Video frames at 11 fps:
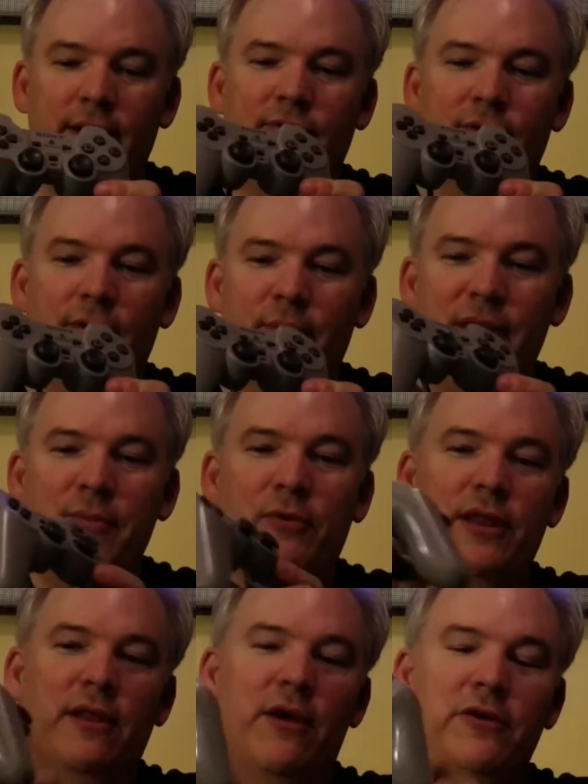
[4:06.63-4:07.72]
And for people
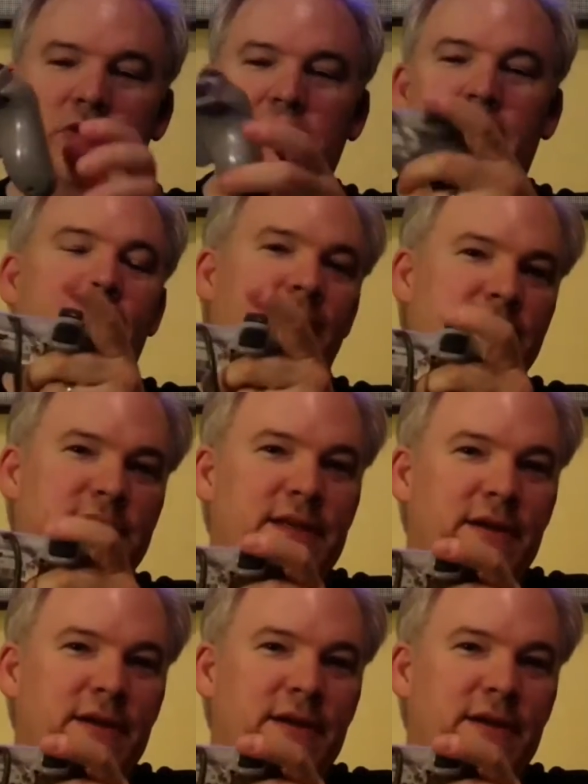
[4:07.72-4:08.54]
with larger hands,